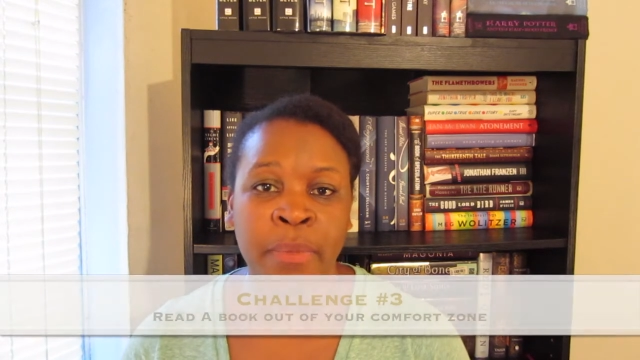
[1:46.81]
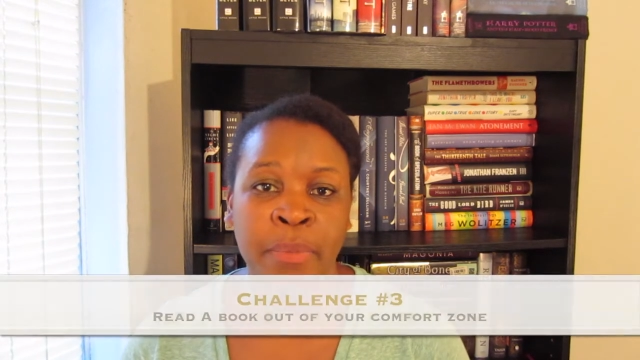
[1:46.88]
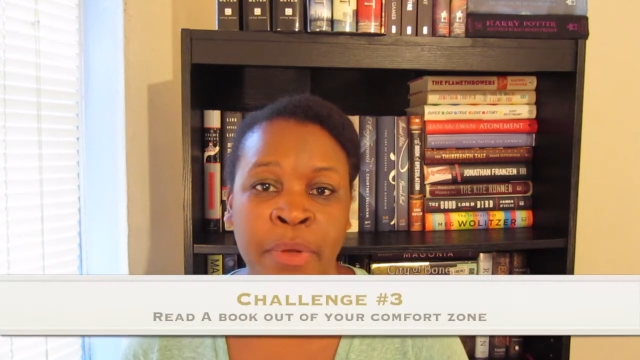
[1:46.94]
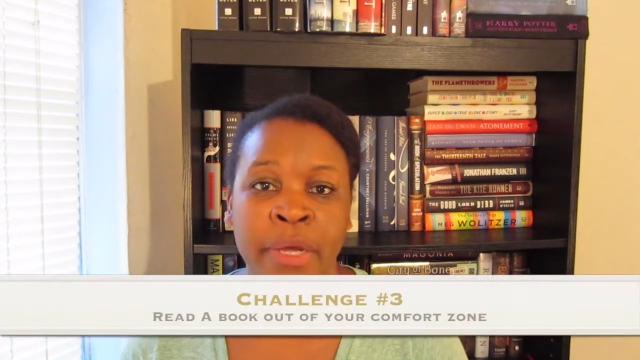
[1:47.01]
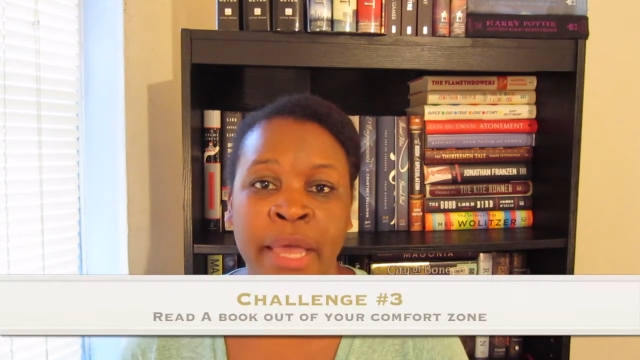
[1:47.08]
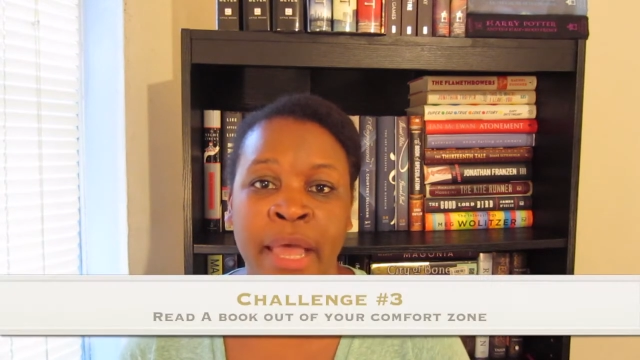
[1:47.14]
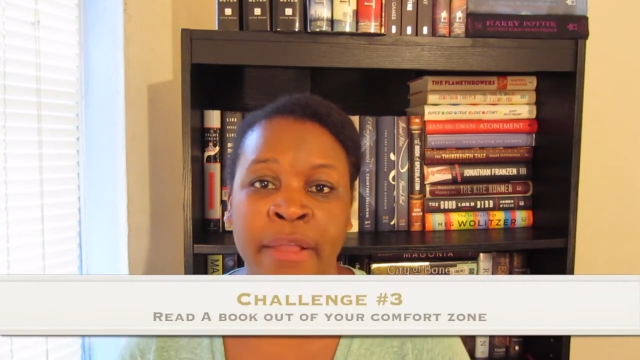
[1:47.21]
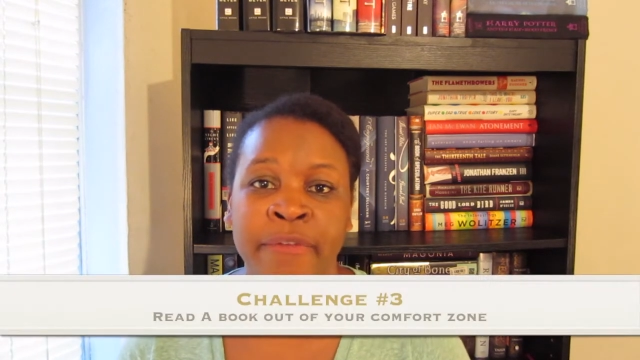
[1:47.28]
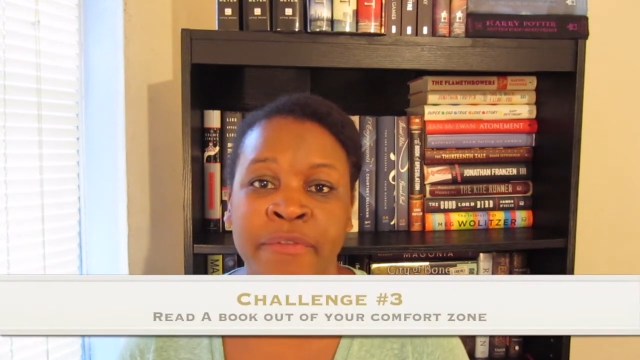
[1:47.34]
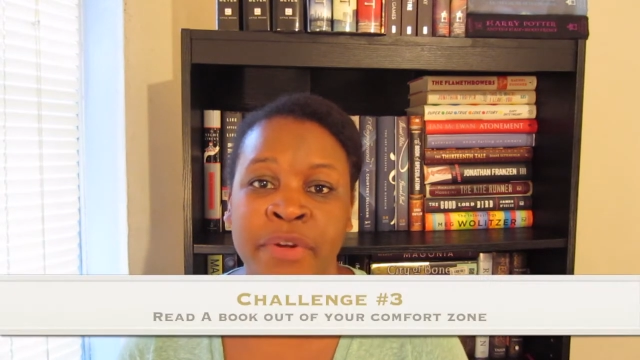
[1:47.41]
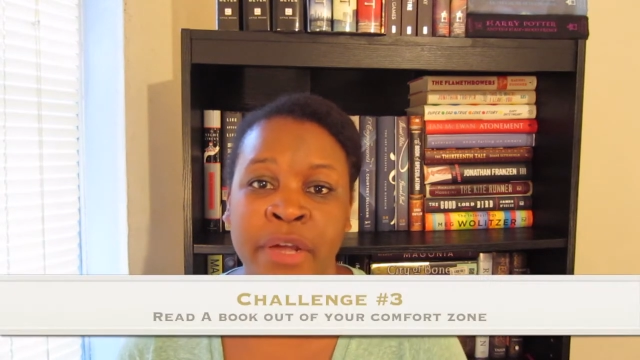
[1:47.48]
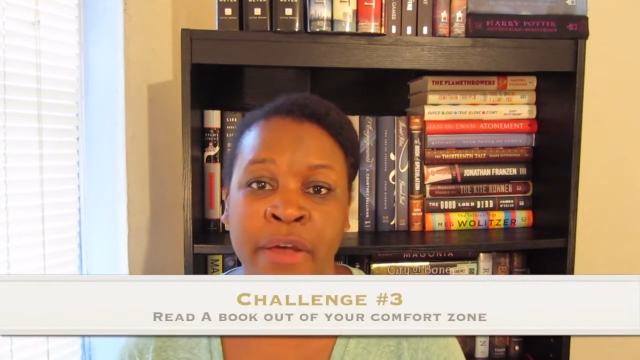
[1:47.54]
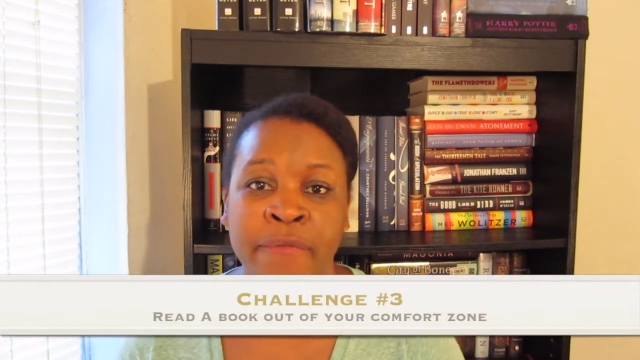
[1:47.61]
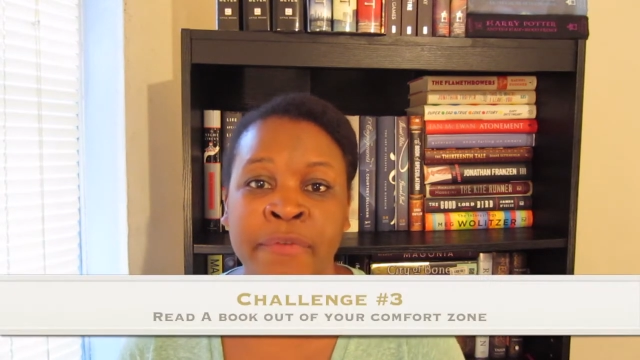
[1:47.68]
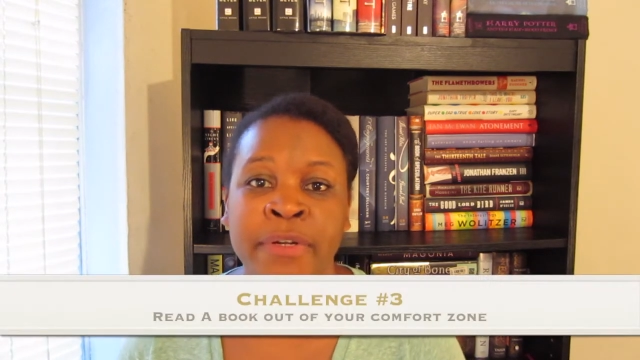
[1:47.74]
a book out of your
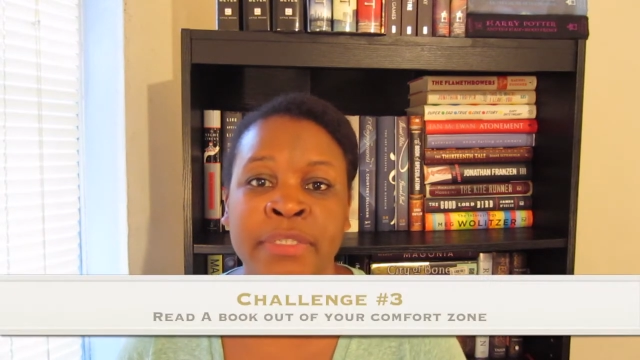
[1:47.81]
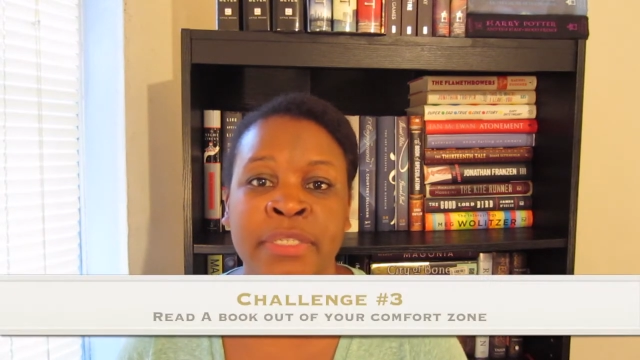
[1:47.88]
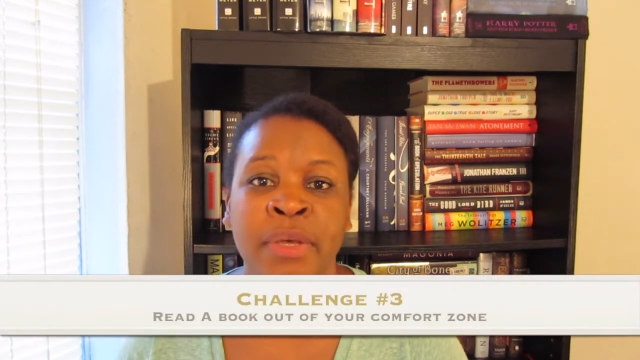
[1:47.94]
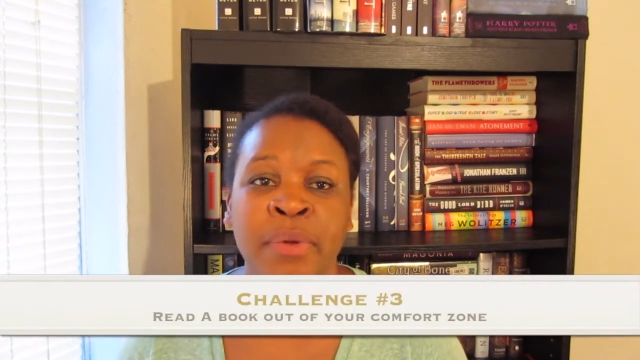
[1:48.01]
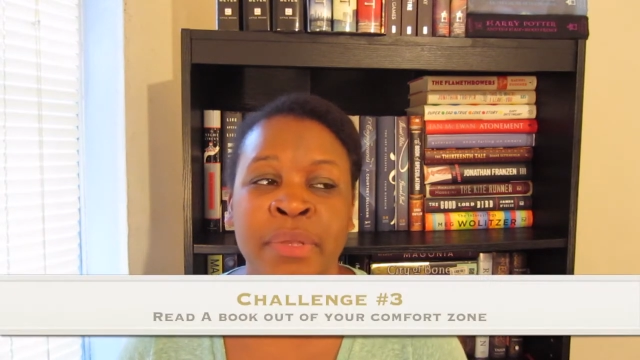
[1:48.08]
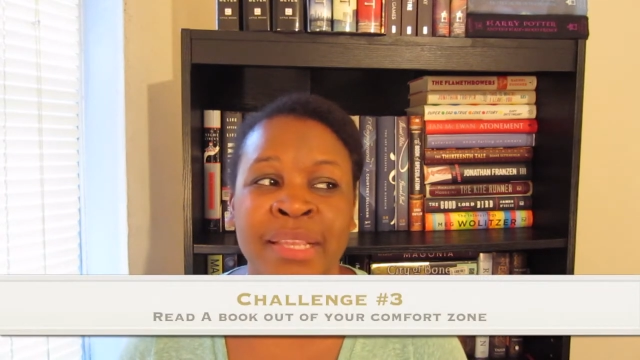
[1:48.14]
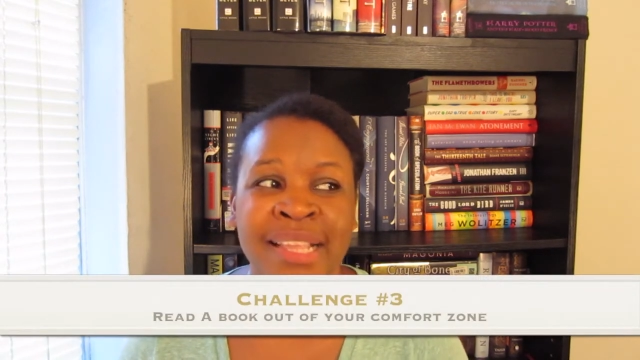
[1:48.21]
comfort zone,